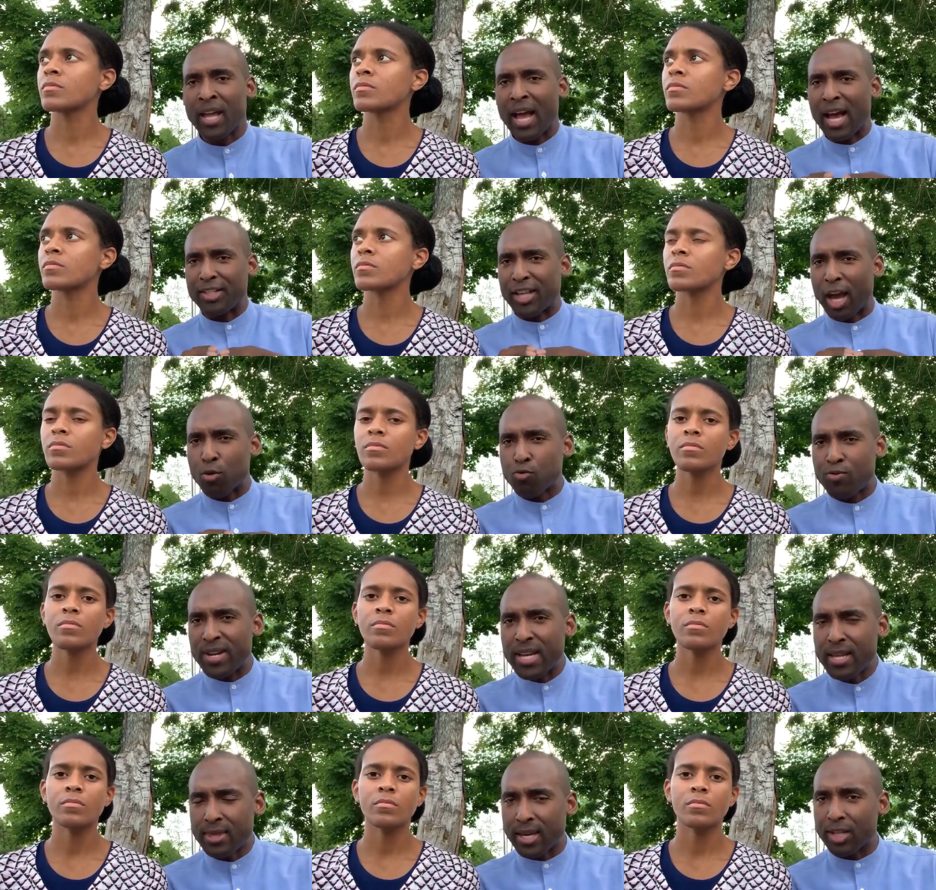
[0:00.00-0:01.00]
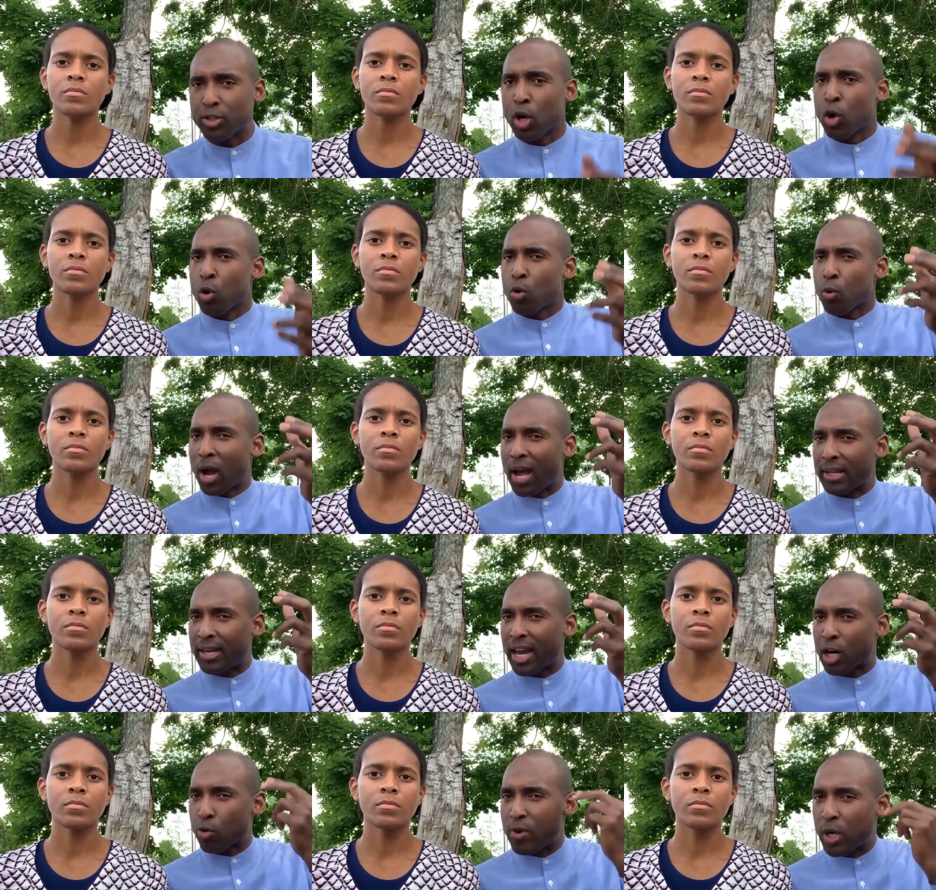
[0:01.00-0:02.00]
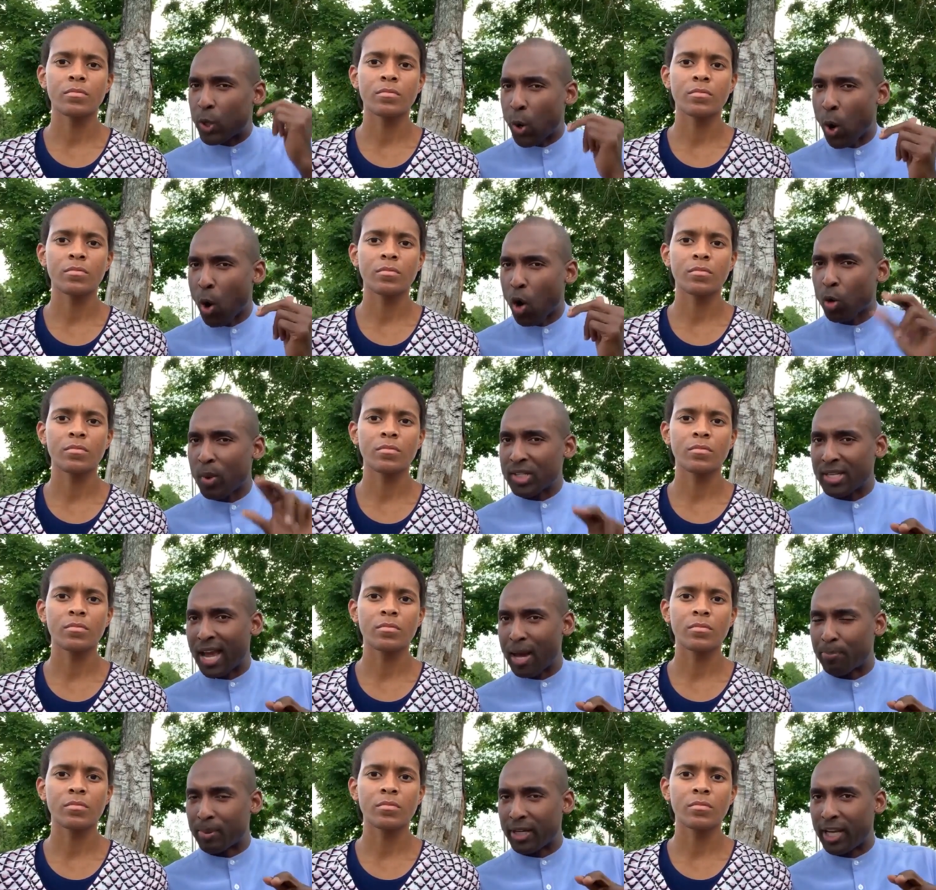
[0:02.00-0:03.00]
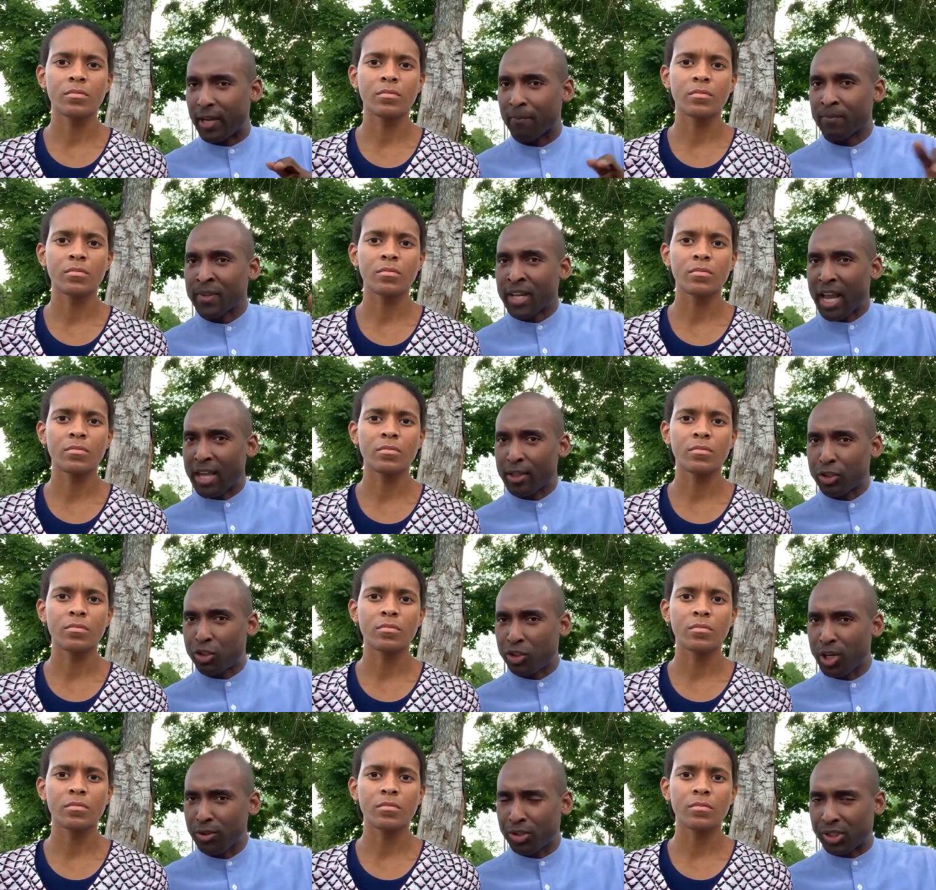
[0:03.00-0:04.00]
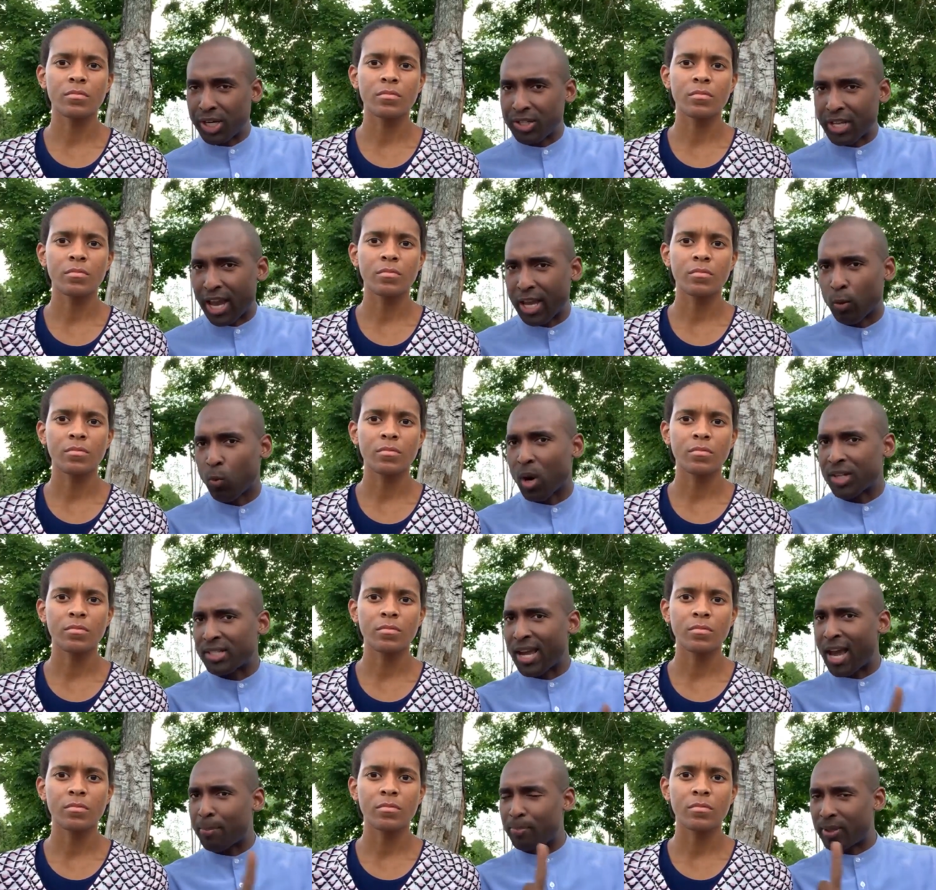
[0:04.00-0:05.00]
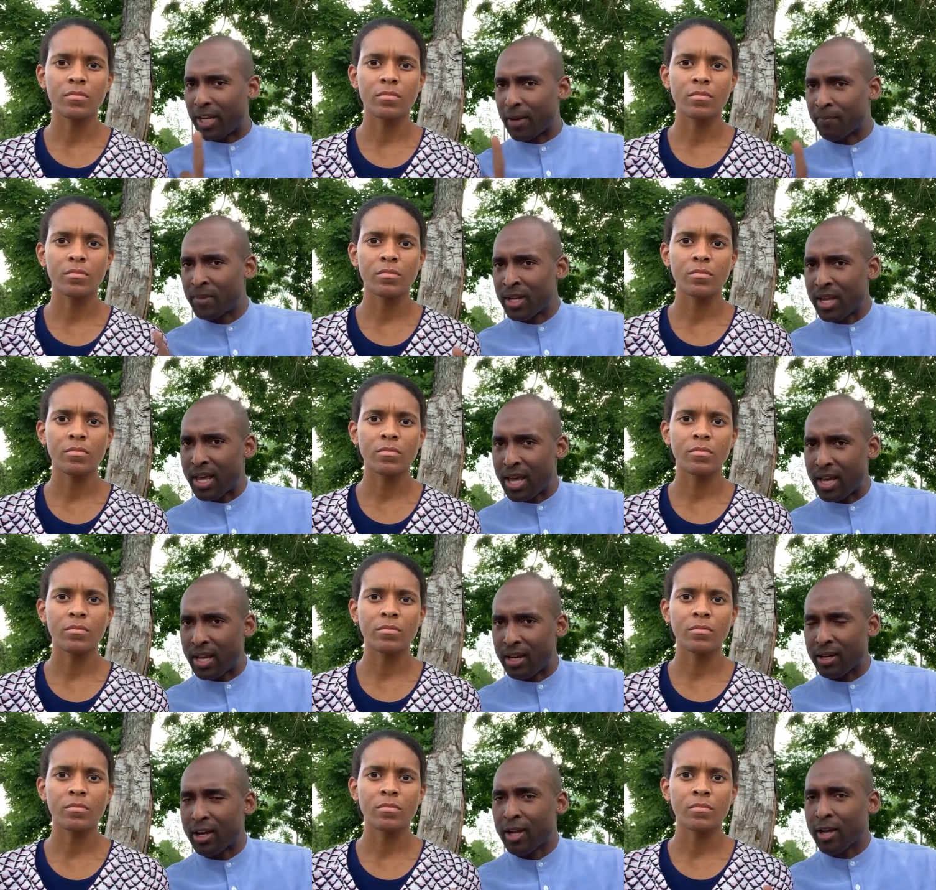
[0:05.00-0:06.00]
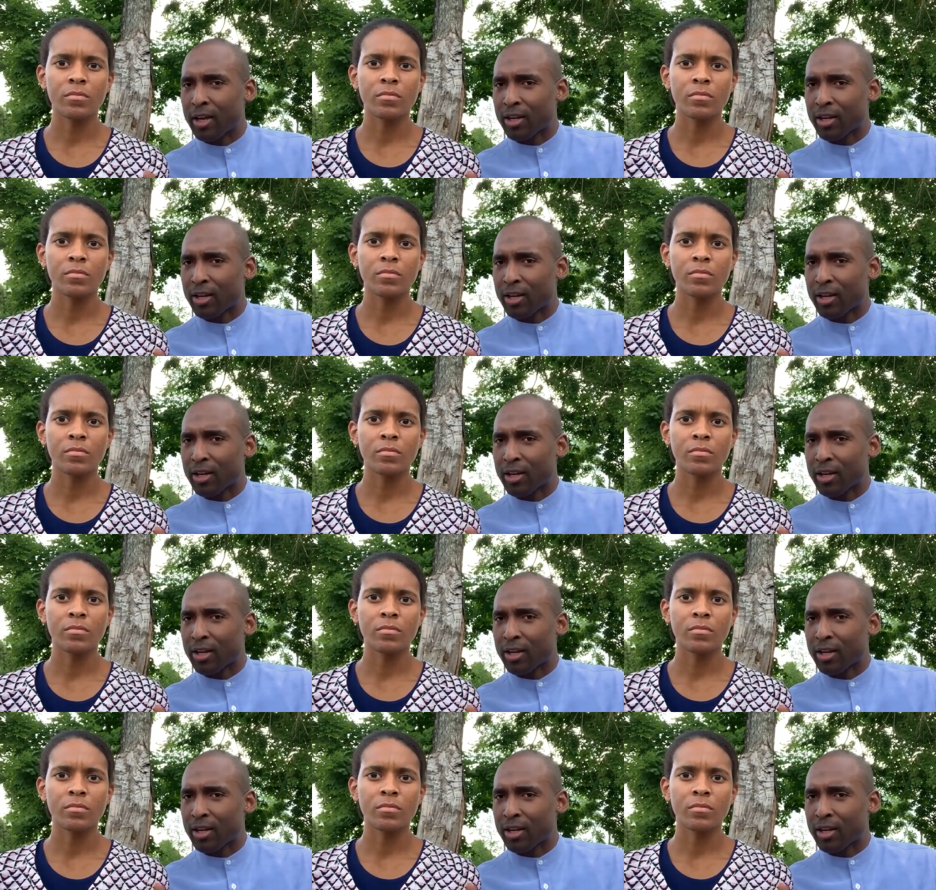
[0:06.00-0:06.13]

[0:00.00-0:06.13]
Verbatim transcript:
Speaker 1: As I read this, again recall what's happening in the churches and what's happening in